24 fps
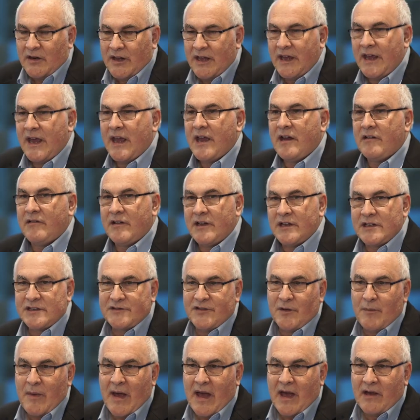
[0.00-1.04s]
you know, key
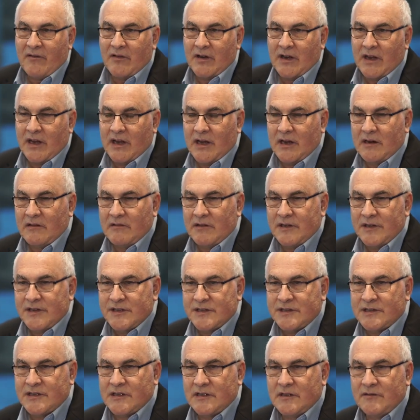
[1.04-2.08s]
areas for Mavenir
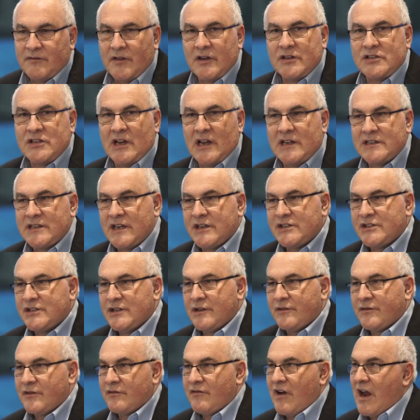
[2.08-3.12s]
is the
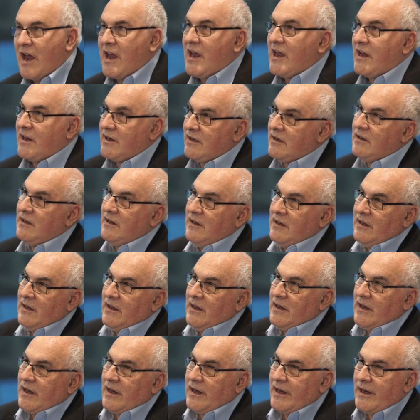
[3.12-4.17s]
virtualization of the RAN.
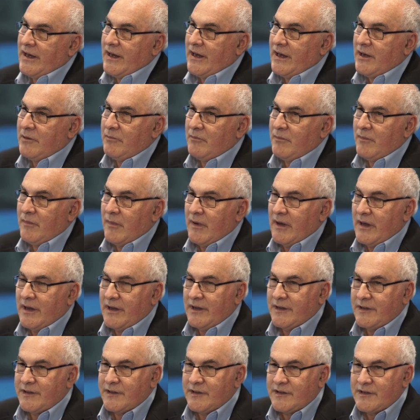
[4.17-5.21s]
Um,
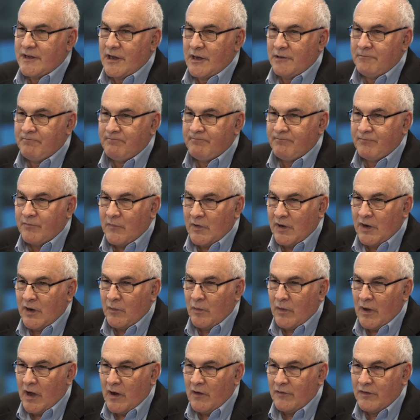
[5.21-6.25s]
and um, you
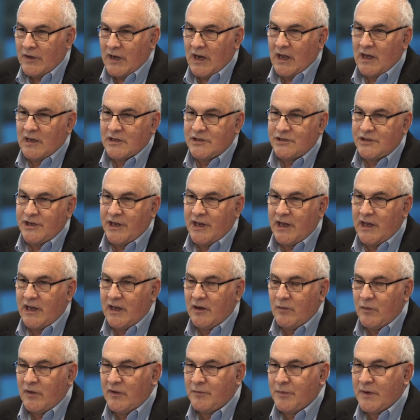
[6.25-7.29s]
know, over the last
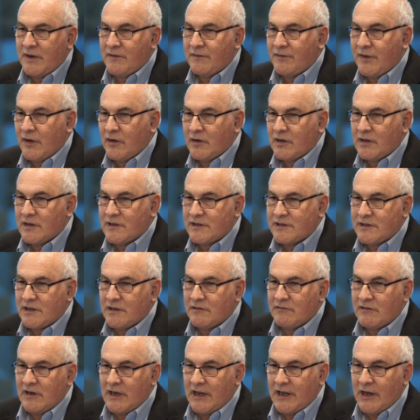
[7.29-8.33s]
year, we've been focused
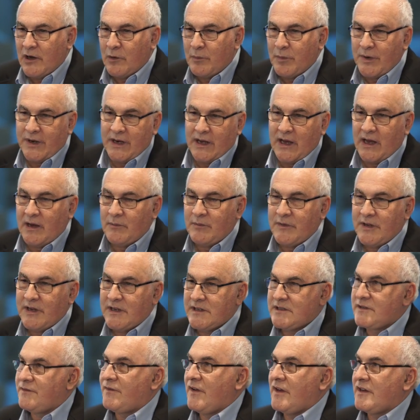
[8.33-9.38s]
at really opening up the
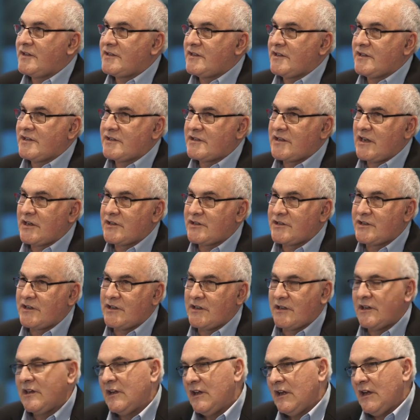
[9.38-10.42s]
interfaces such
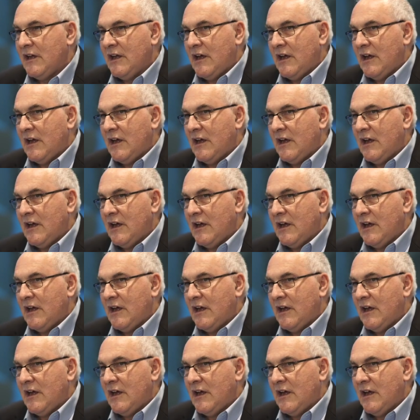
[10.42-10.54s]
that